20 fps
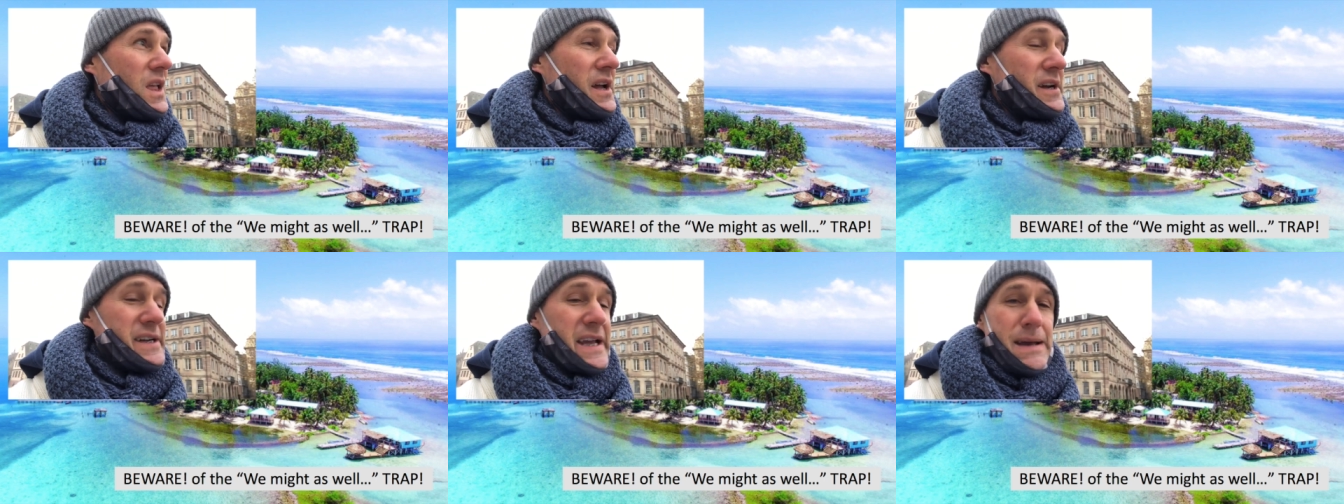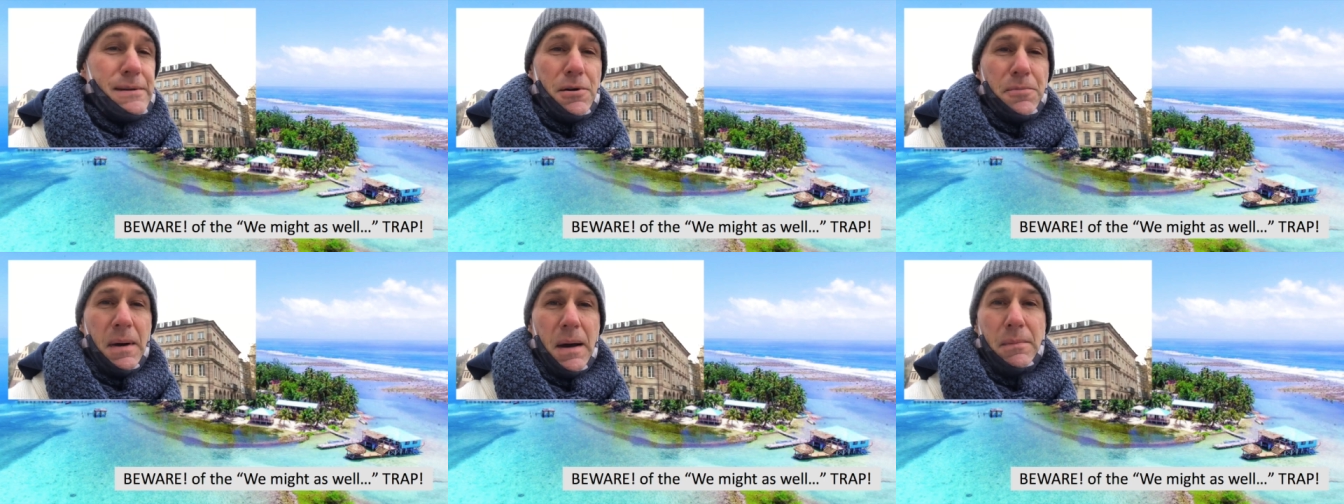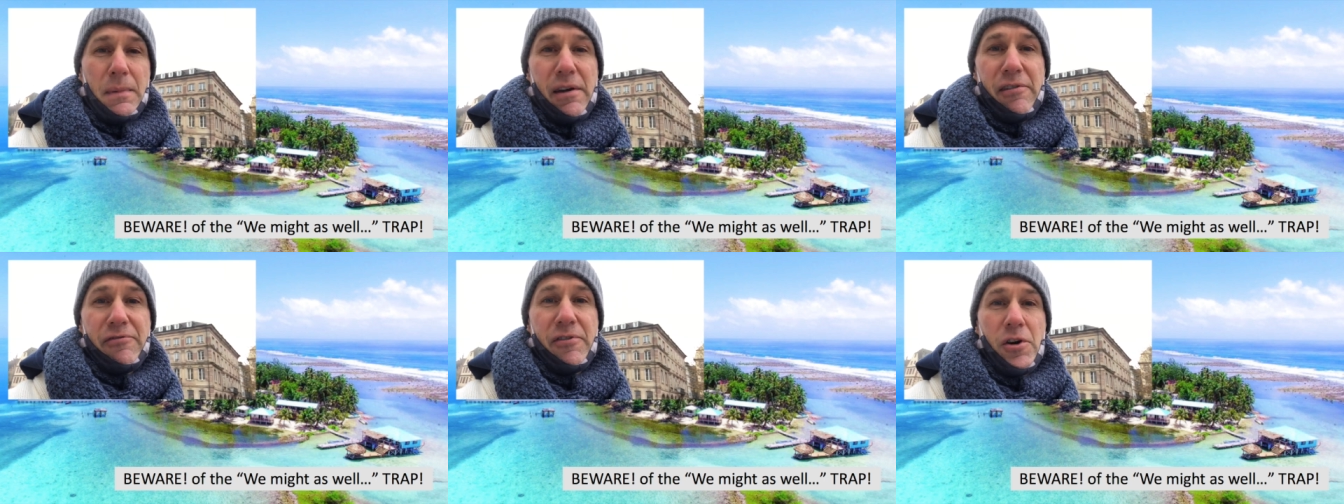It came up
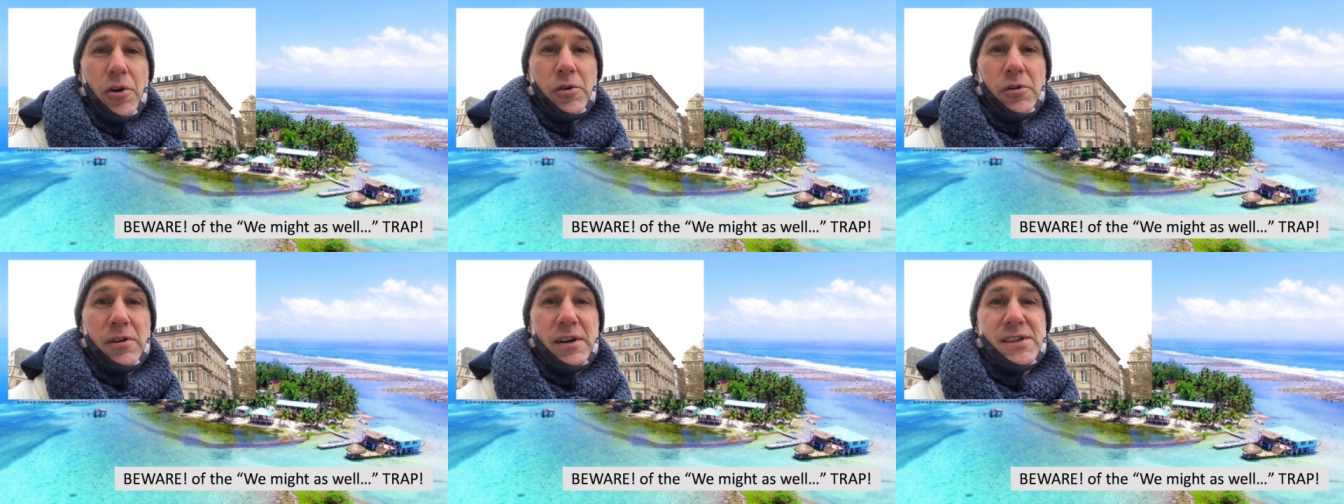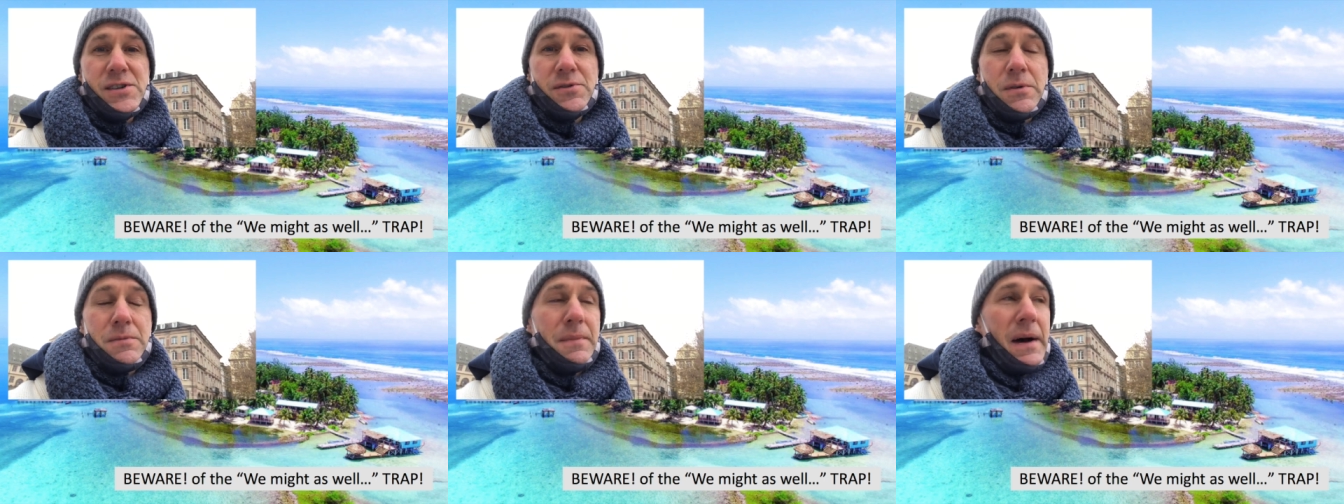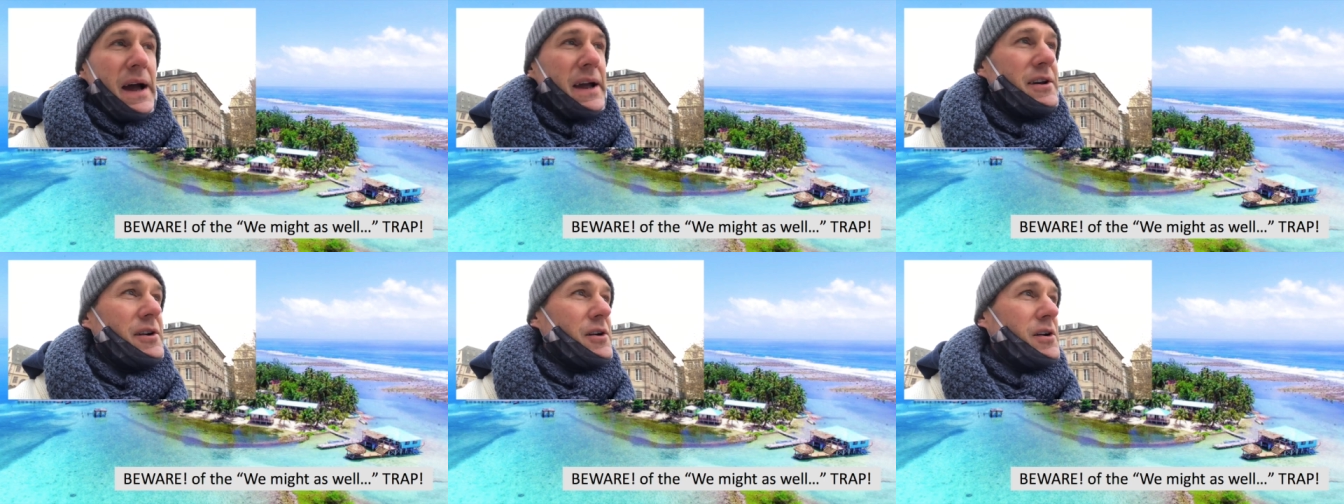on my phone as a
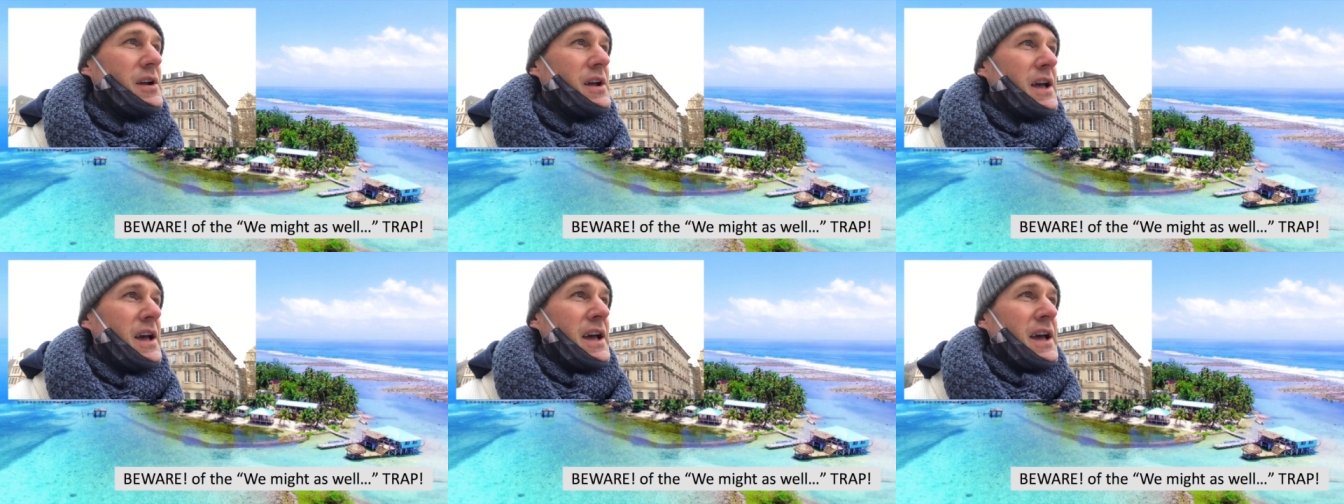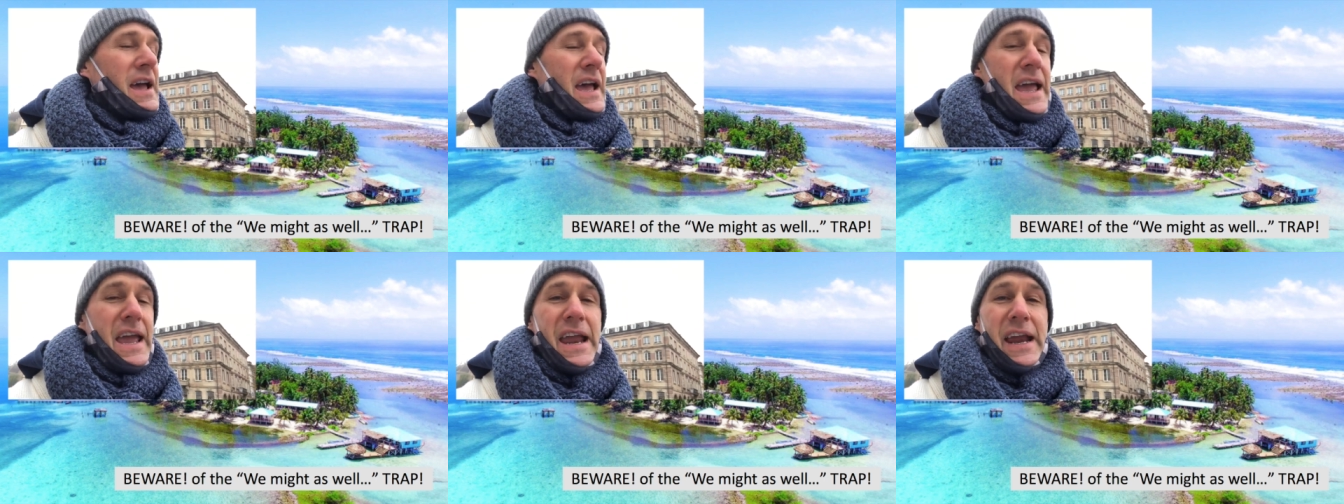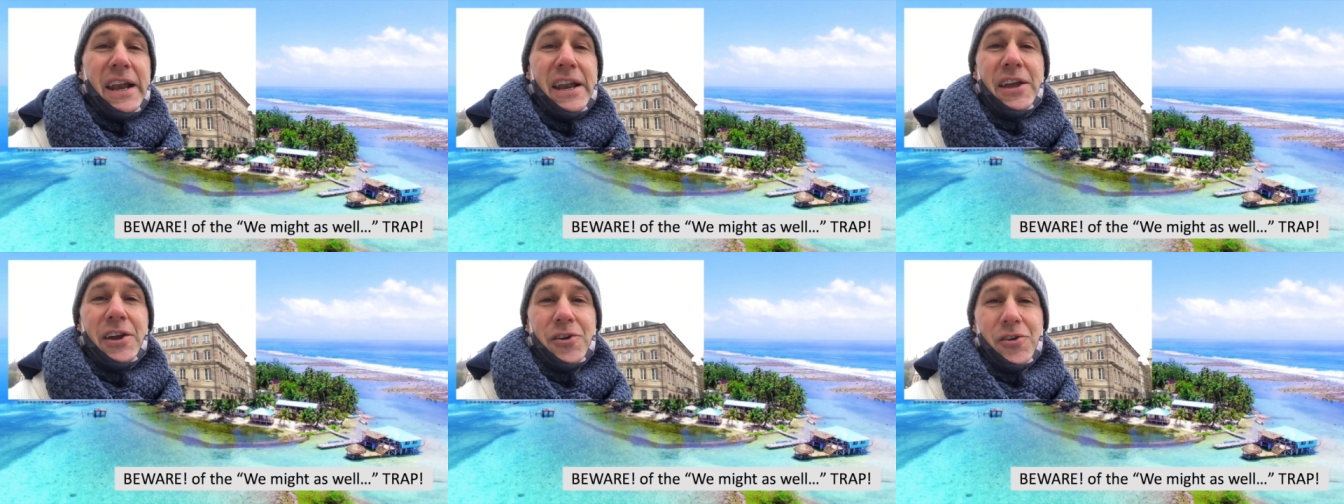reminder.
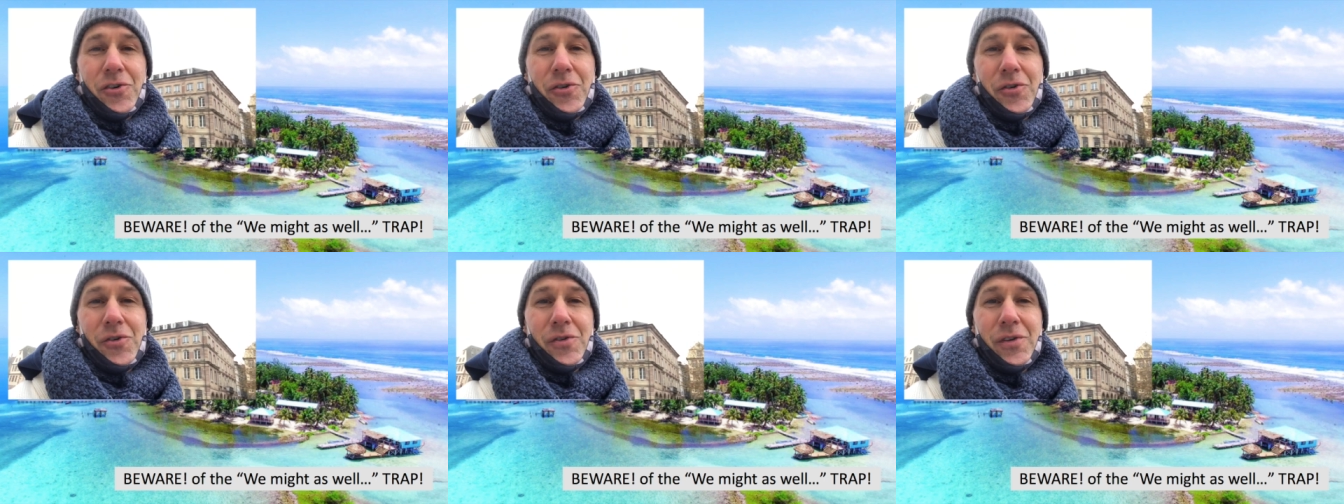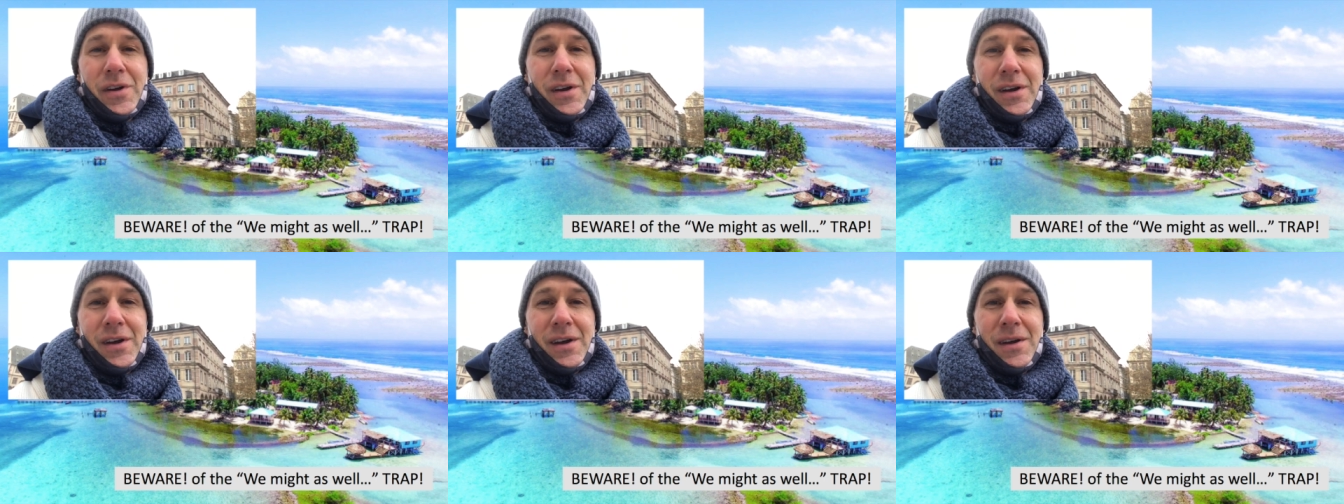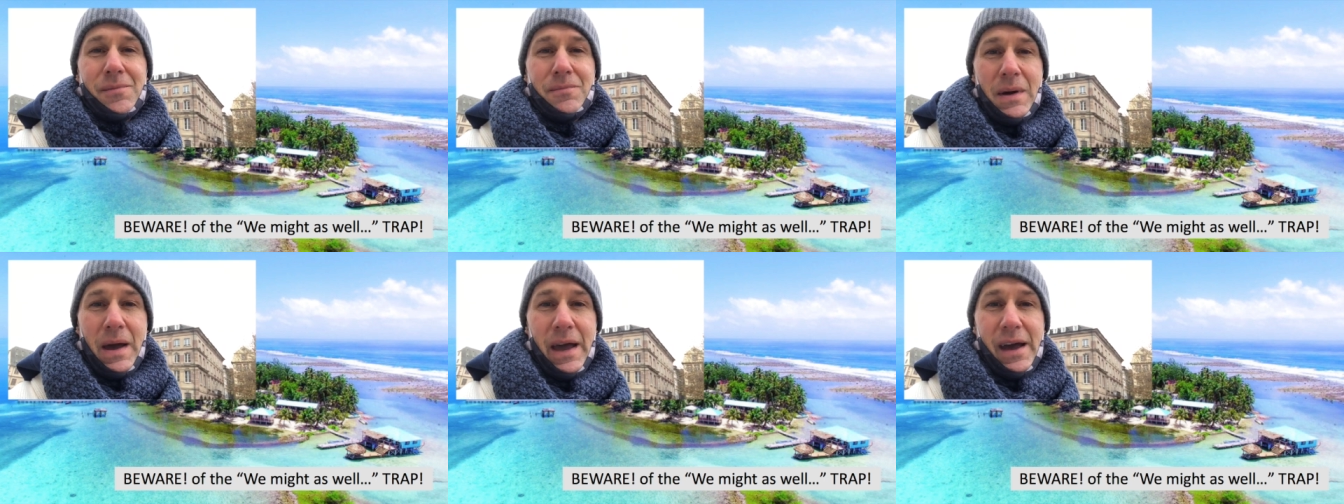80 years old
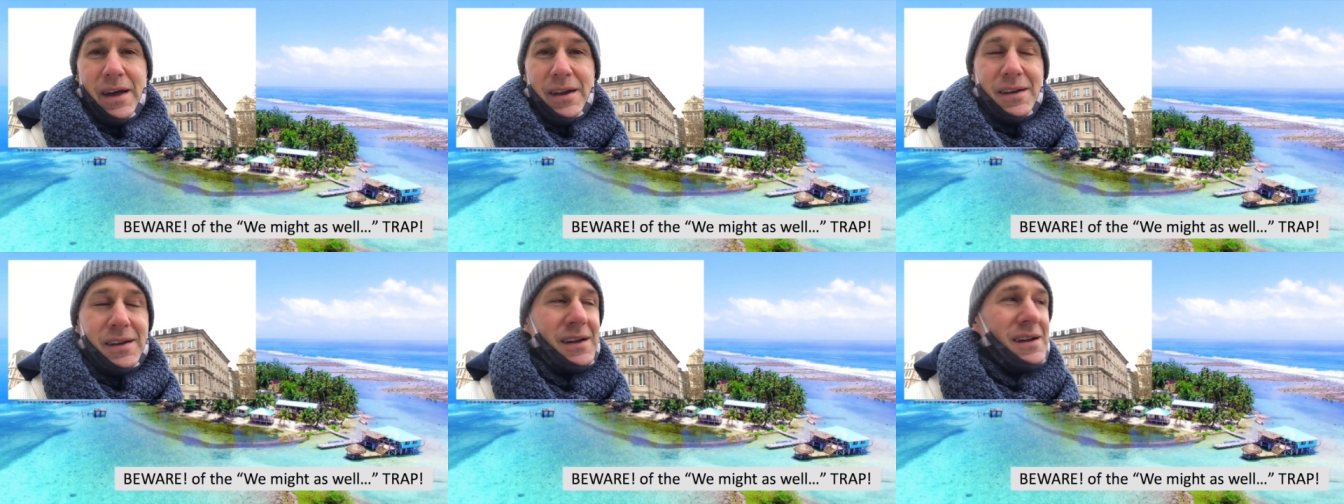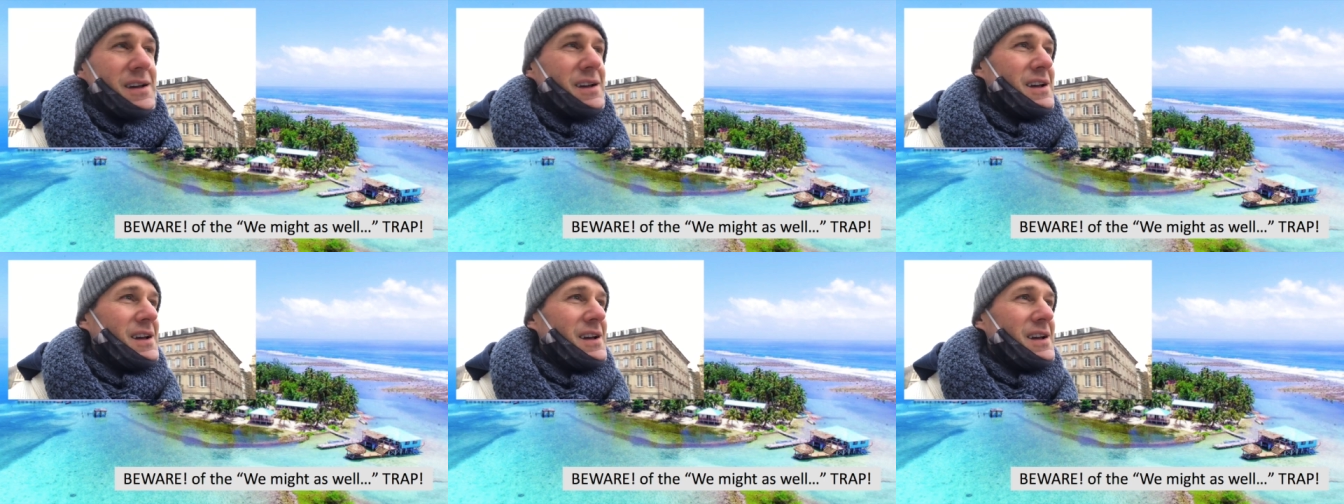man,